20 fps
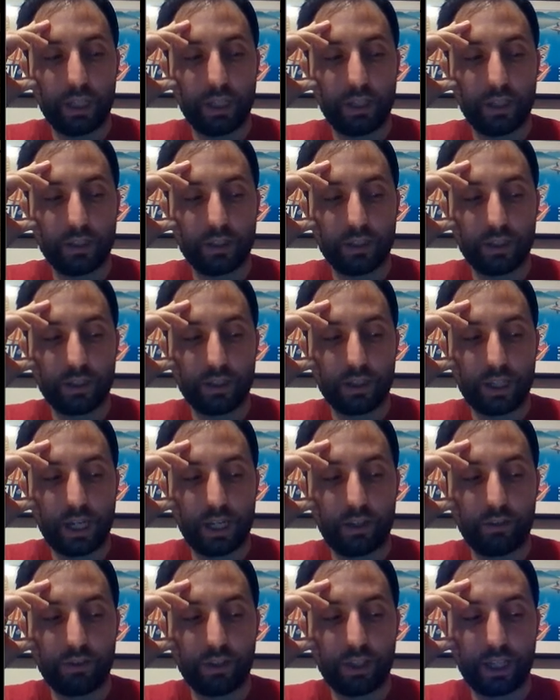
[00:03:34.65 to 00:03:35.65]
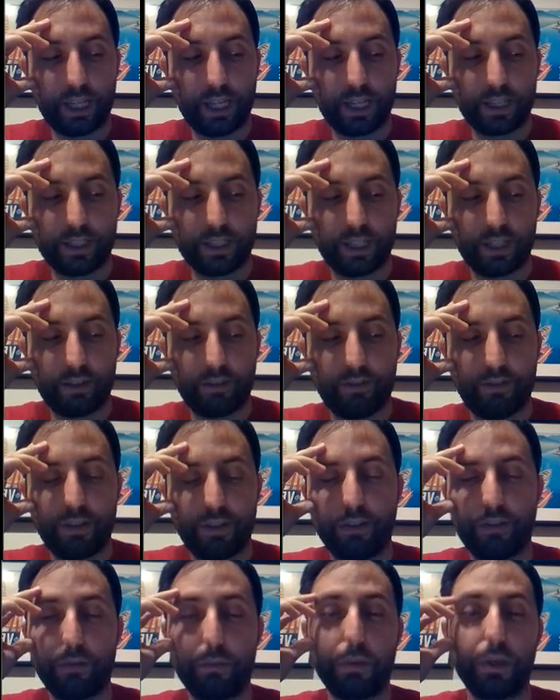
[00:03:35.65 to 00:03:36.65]
this is kind of like as like a
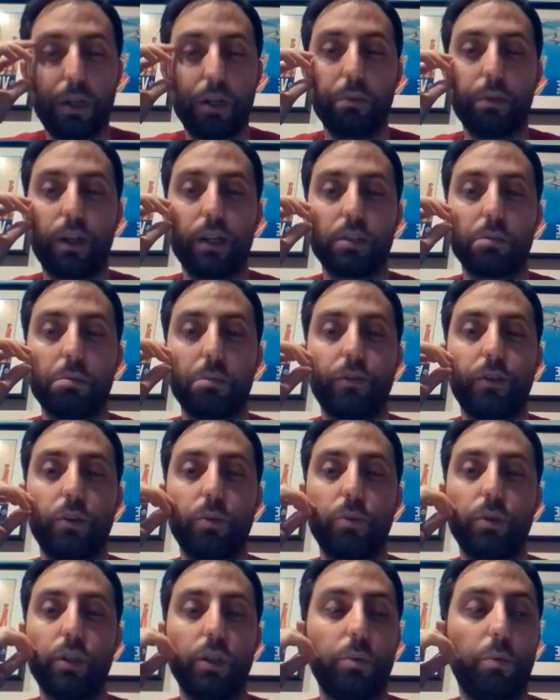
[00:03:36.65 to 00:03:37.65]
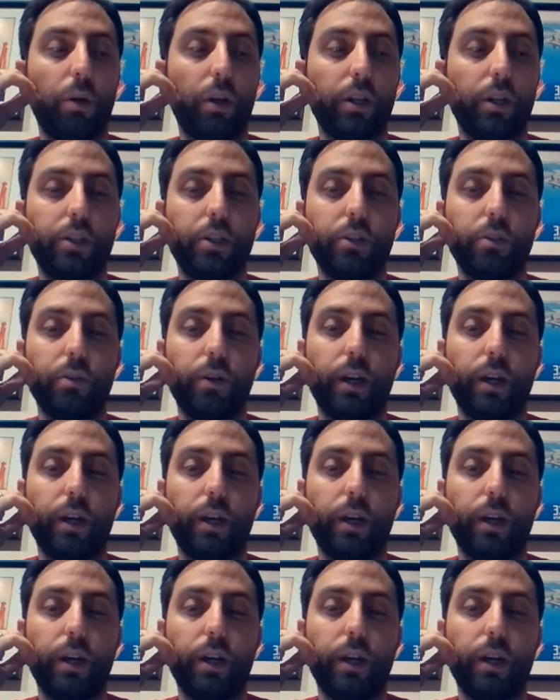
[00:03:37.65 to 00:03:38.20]
5th Bitter Blossom if you really wanted to.